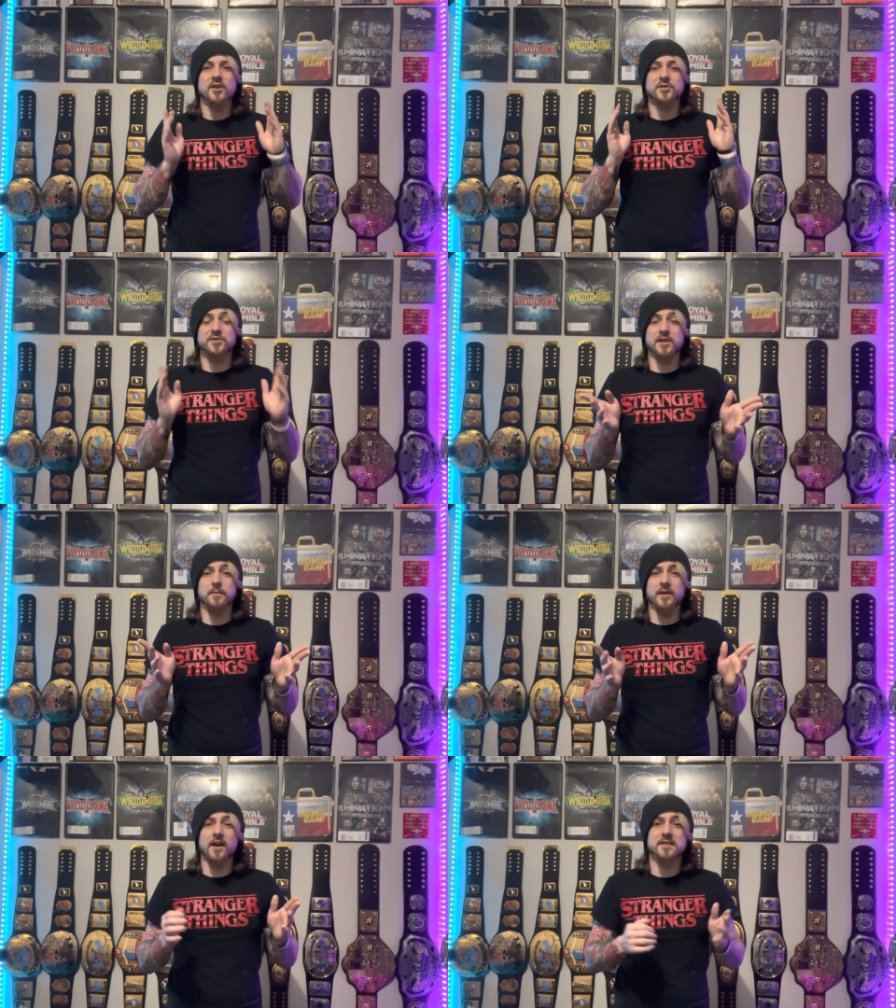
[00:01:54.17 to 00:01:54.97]
So it's going to
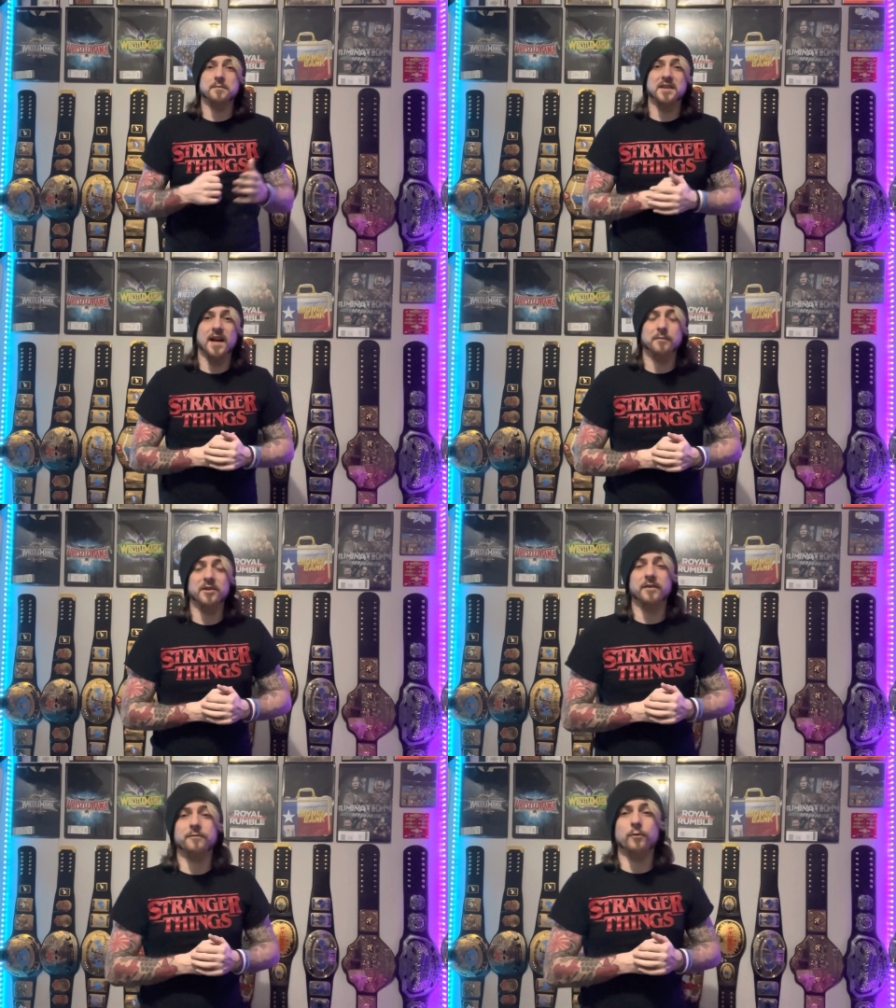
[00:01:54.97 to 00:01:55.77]
be an awesome time.
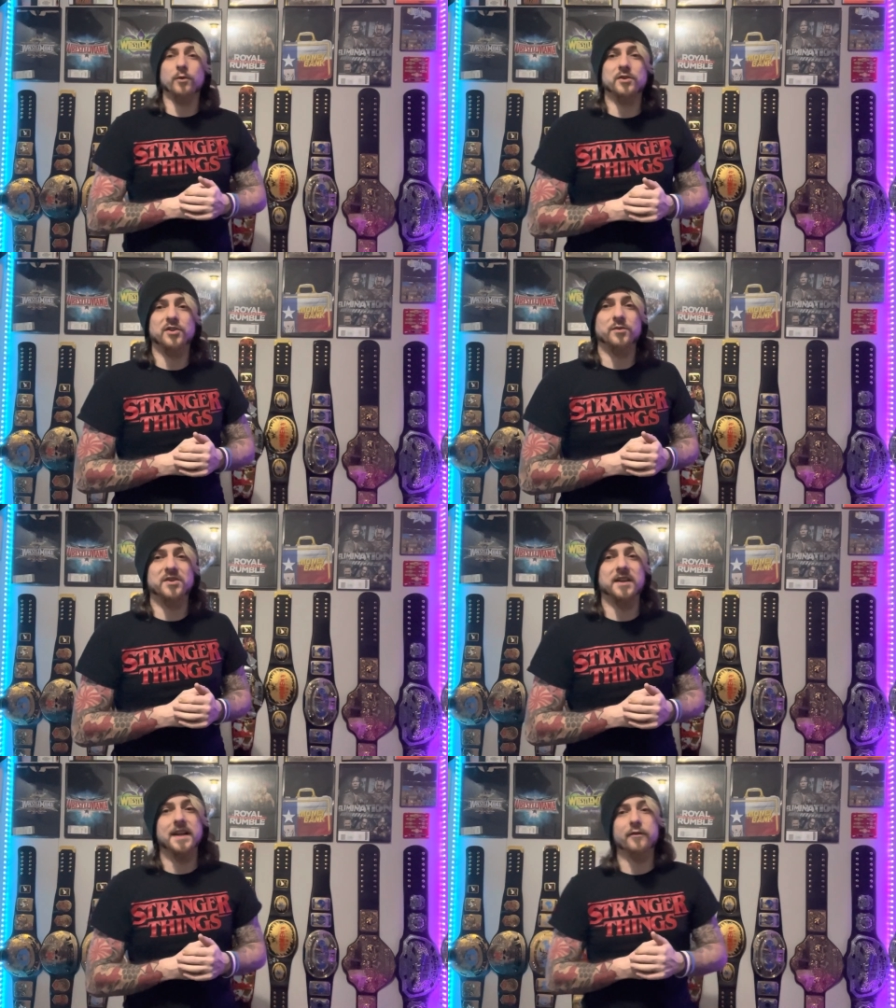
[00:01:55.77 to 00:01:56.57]
Looking forward to
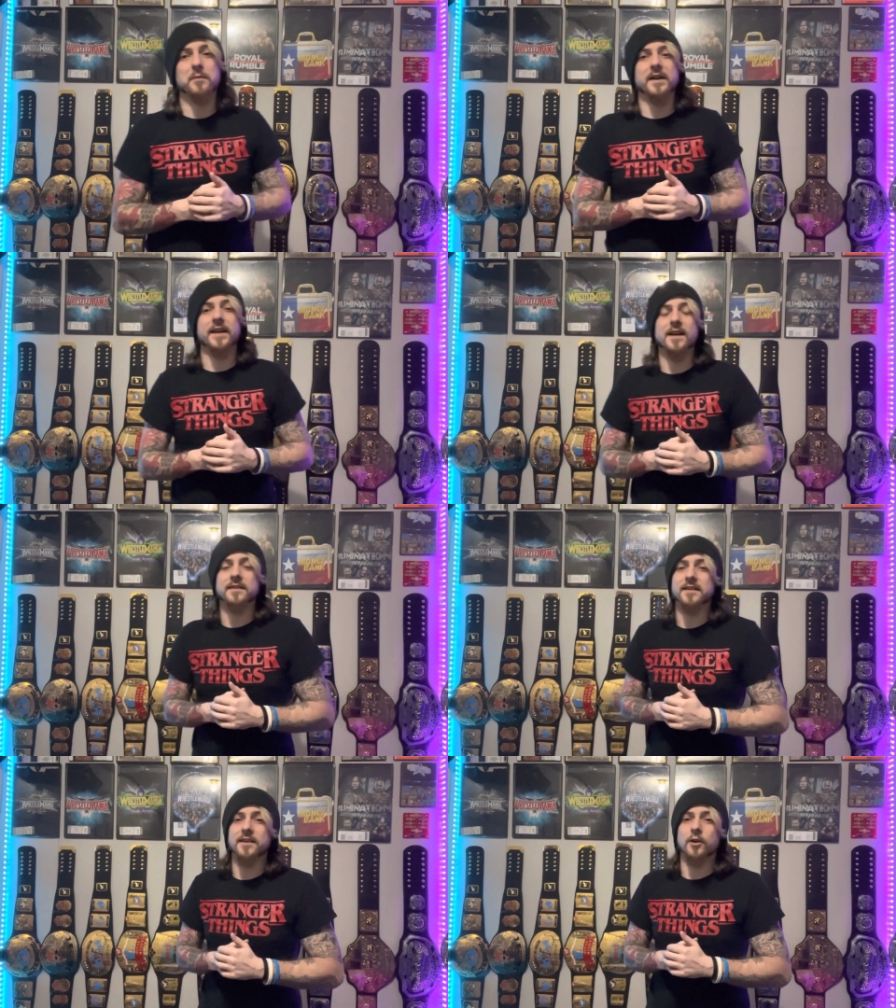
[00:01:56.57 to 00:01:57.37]
seeing everybody
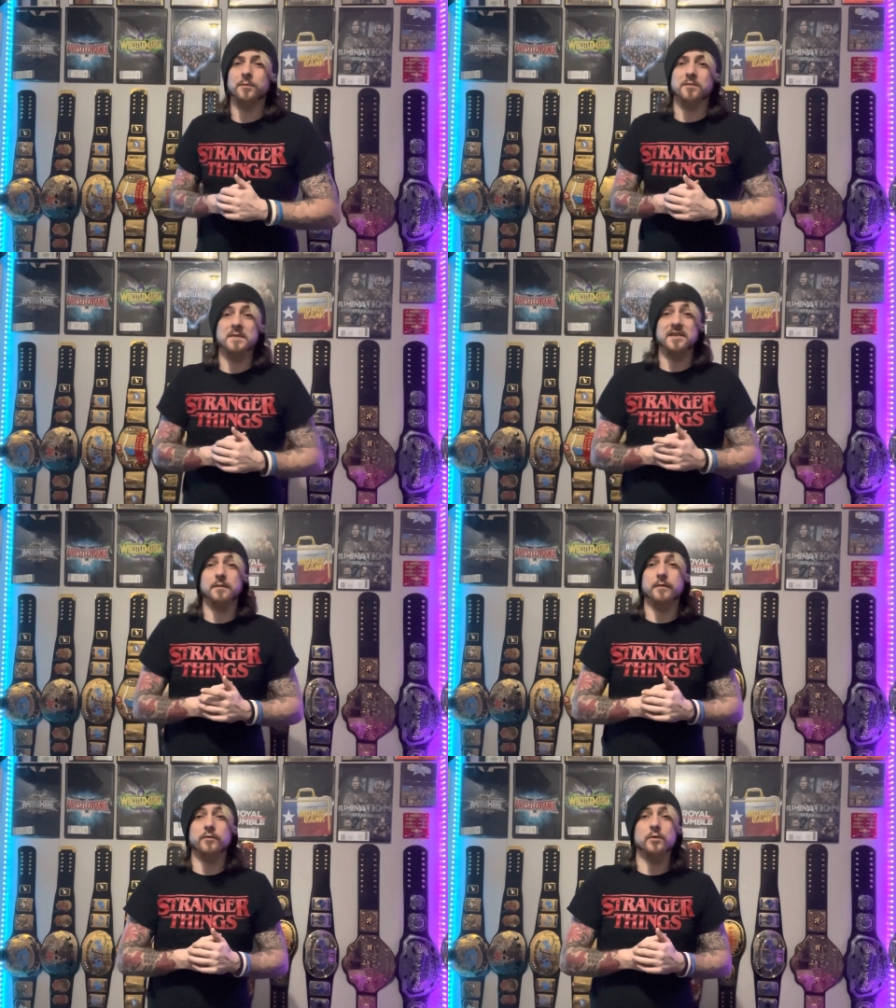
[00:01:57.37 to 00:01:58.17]
out there. Hope to meet
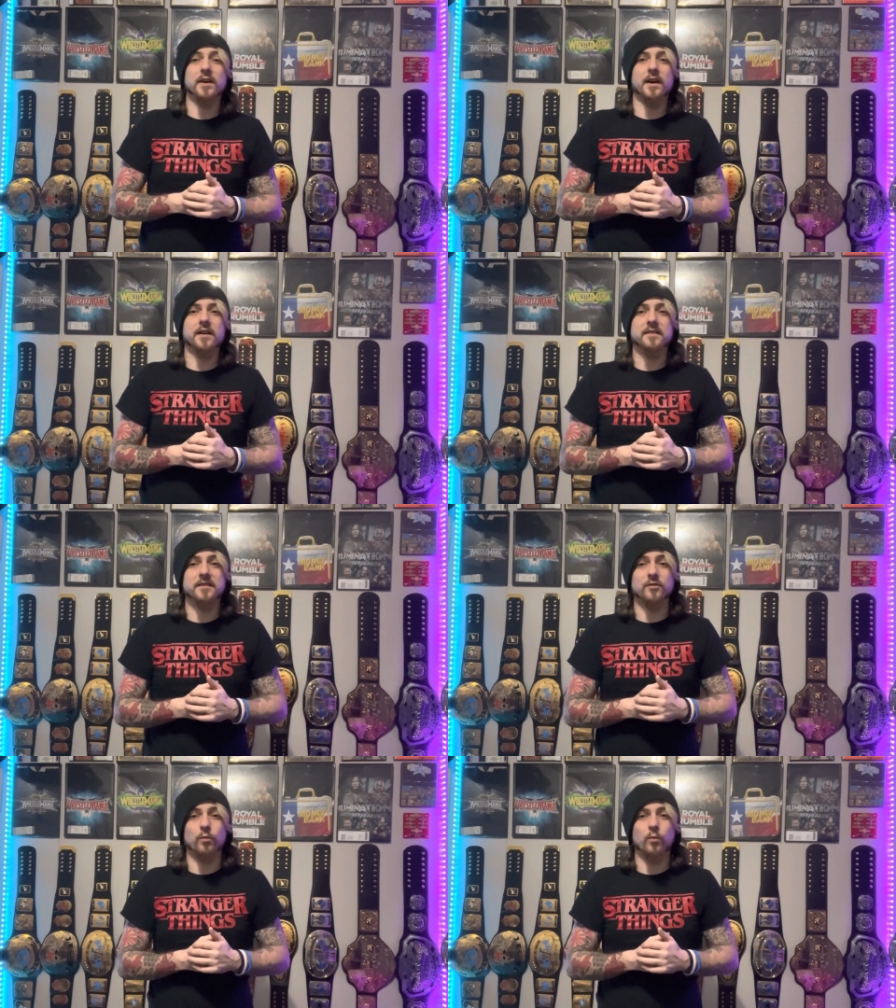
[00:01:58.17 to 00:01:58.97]
some of you guys
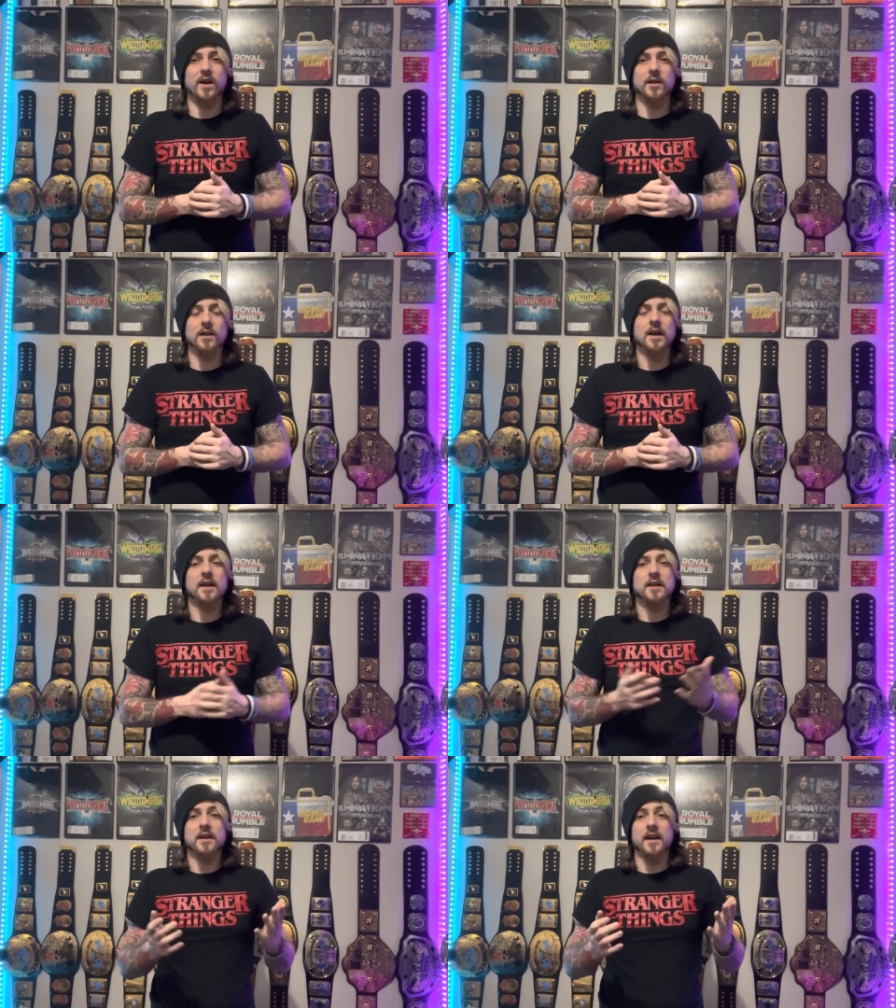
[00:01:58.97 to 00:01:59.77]
as well.
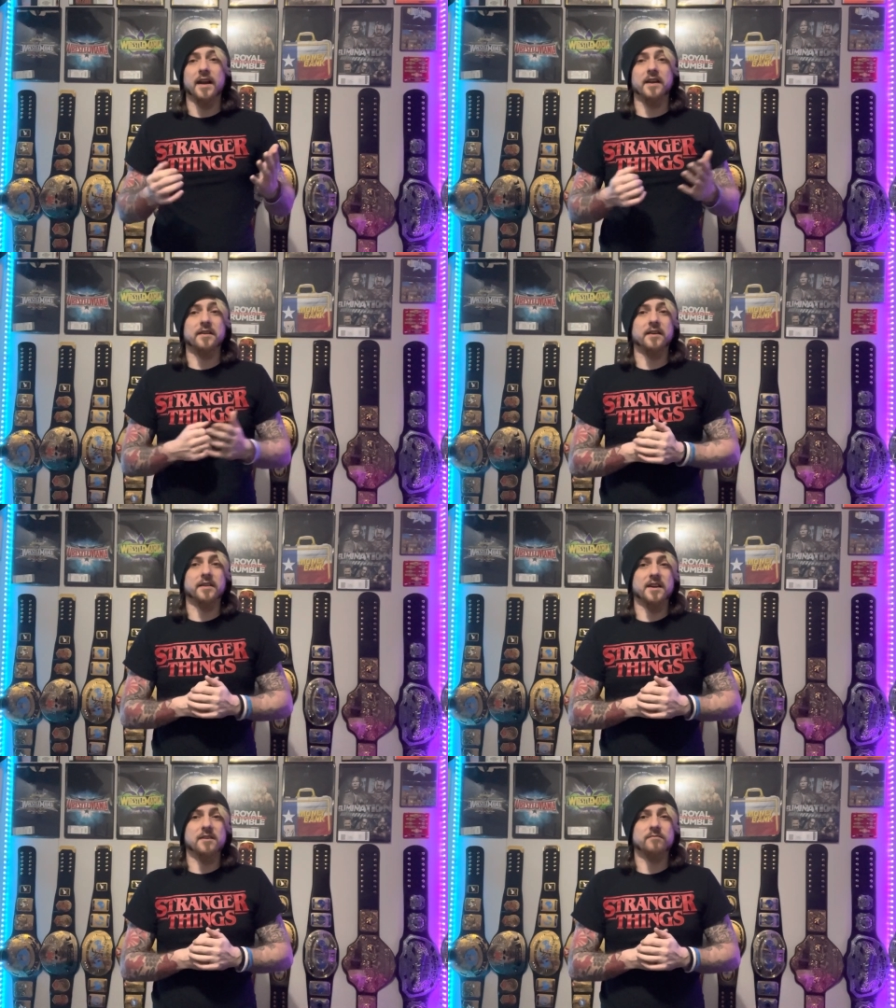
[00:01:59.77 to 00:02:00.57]
And uh,
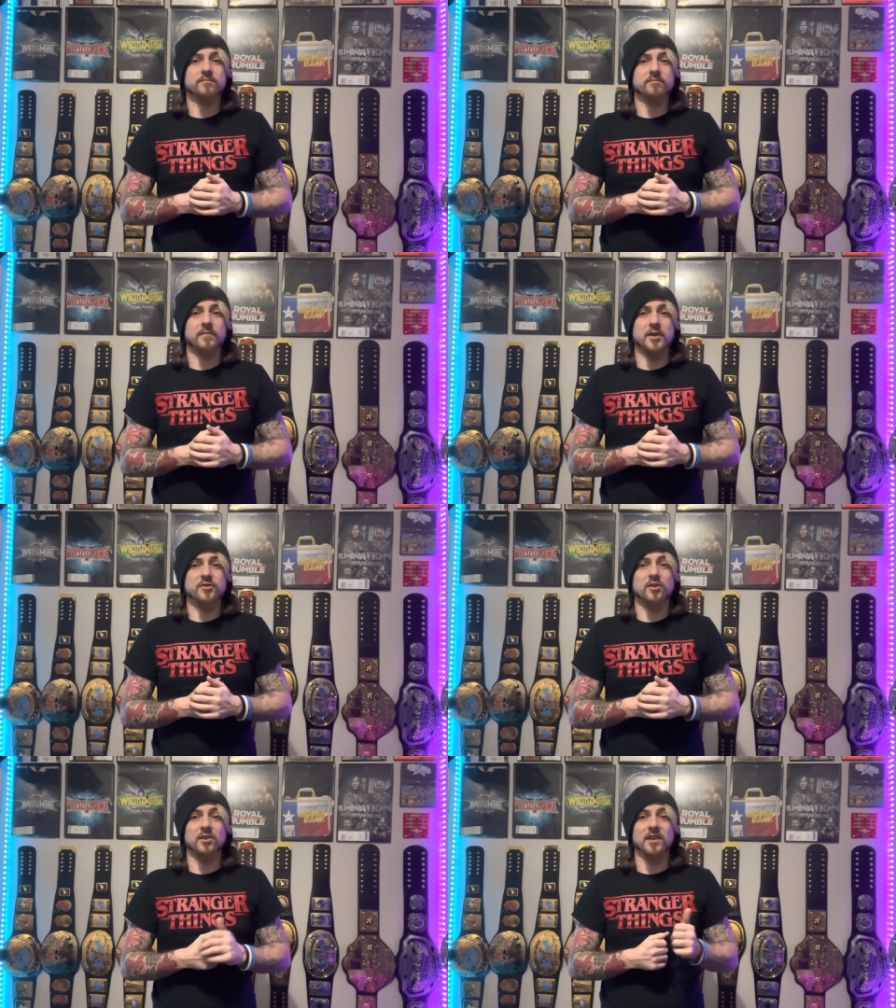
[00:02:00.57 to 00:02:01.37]
yeah, make
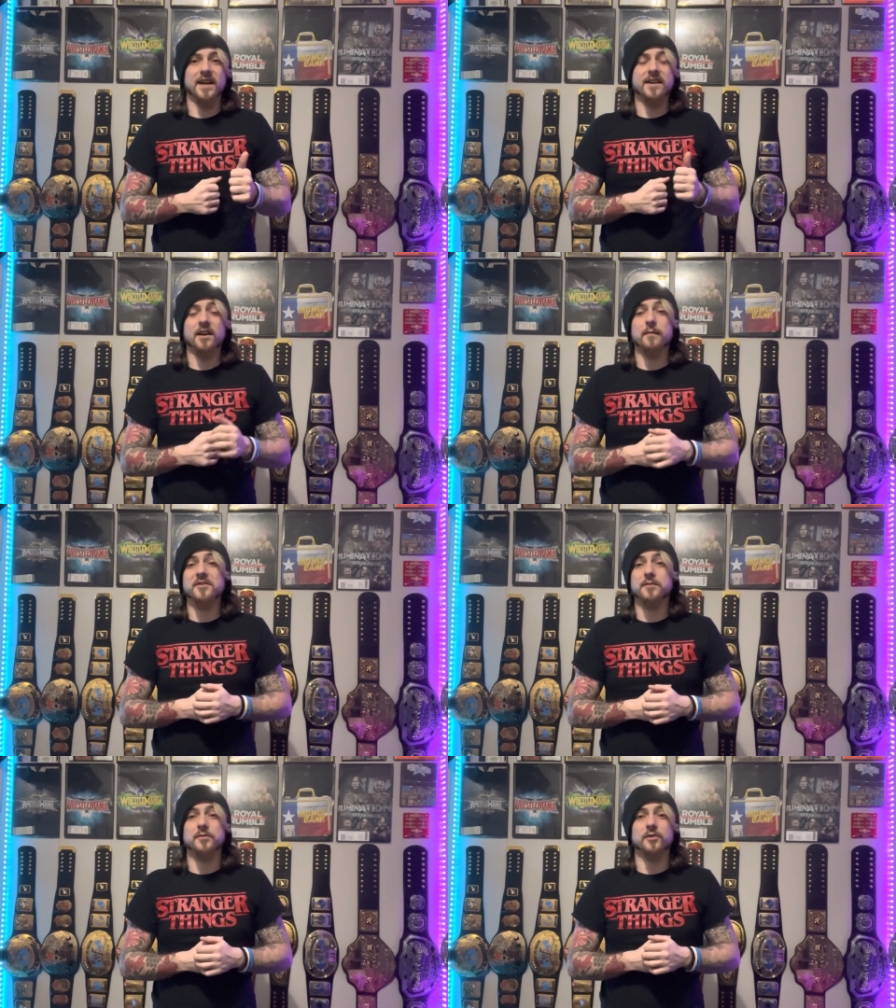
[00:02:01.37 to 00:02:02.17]
sure to like,
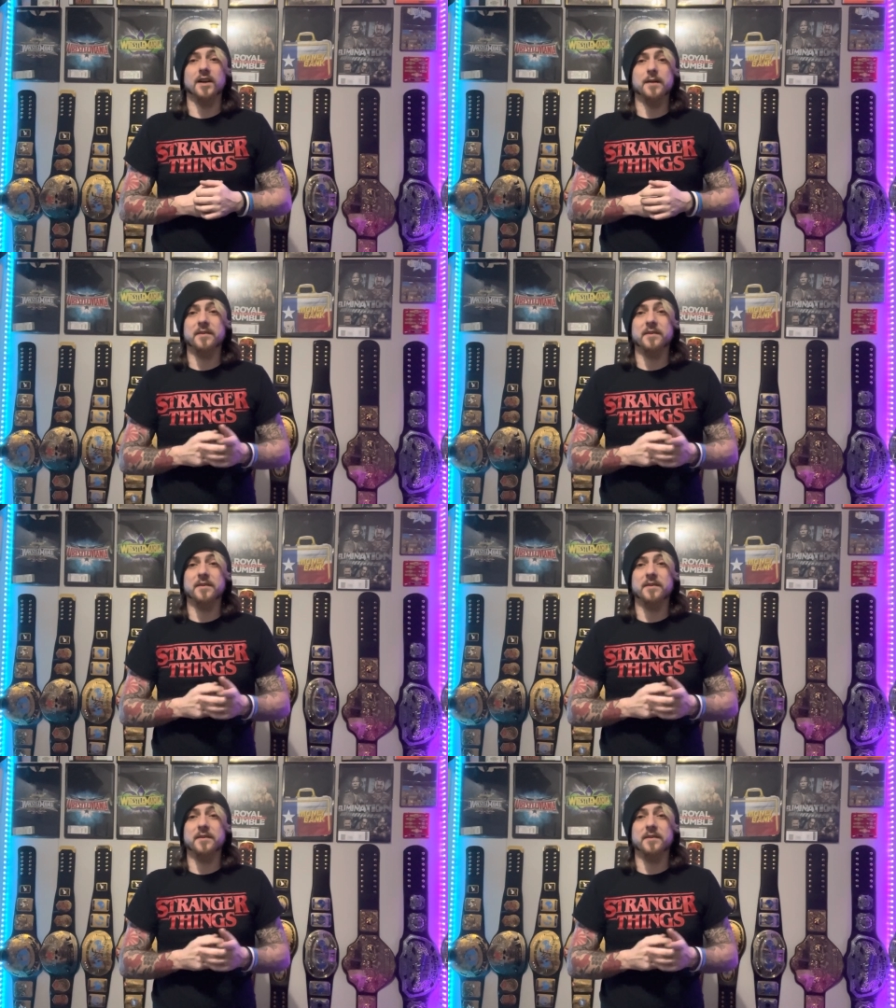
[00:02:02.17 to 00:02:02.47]
comment, subscribe.